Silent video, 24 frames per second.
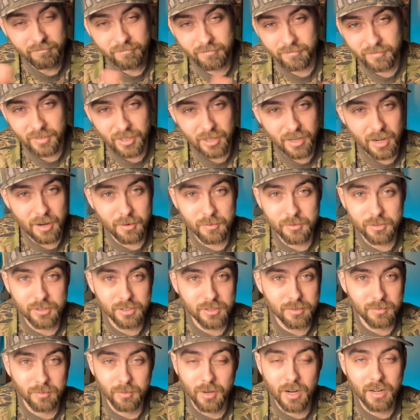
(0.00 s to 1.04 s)

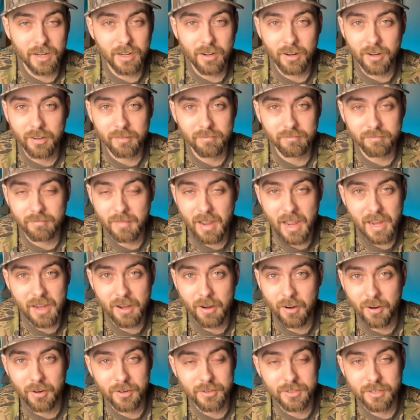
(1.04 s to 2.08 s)
just run it on
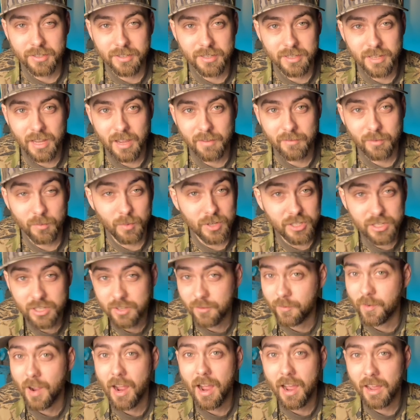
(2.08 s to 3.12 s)
ARs and stuff, and which is
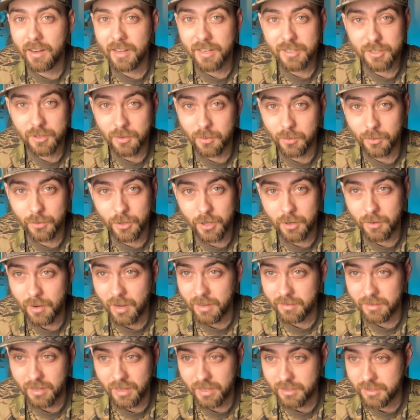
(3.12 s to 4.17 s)
fine. That's cool too.
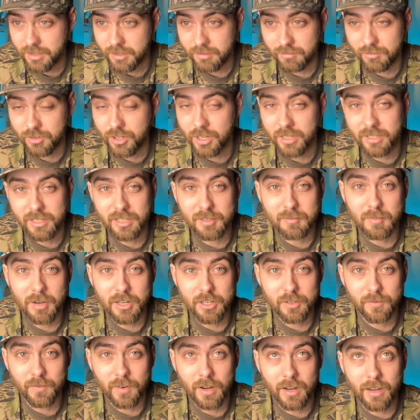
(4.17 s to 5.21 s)
It's just as
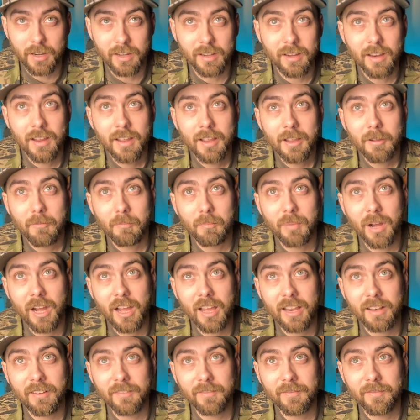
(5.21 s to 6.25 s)
much fun.
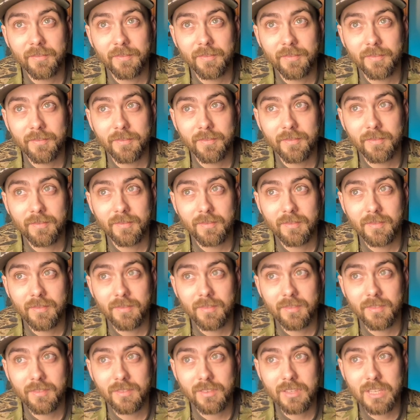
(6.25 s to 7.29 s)
But
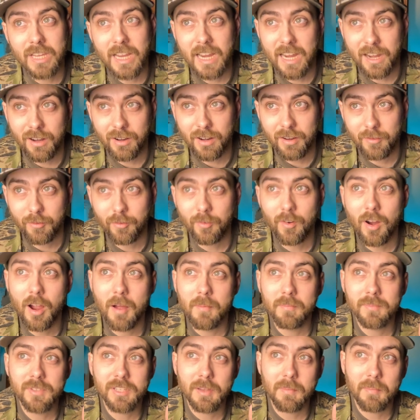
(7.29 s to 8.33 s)
to hear it
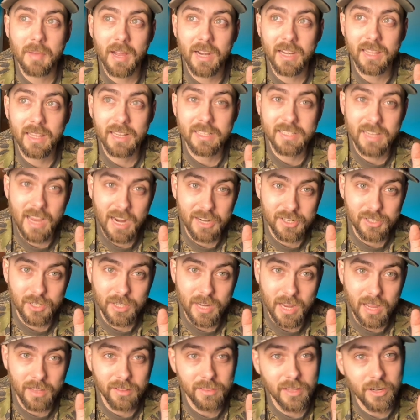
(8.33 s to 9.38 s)
from somebody that's
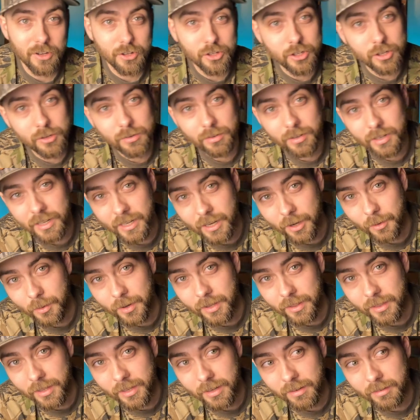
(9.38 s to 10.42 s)
actually out there shooting deer
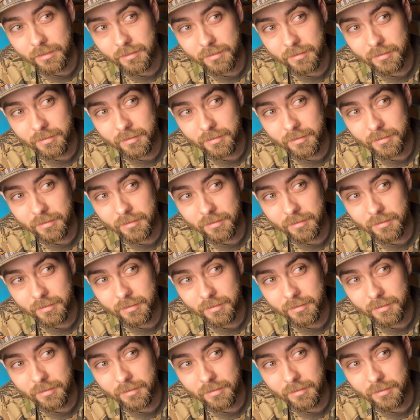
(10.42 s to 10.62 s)
with it,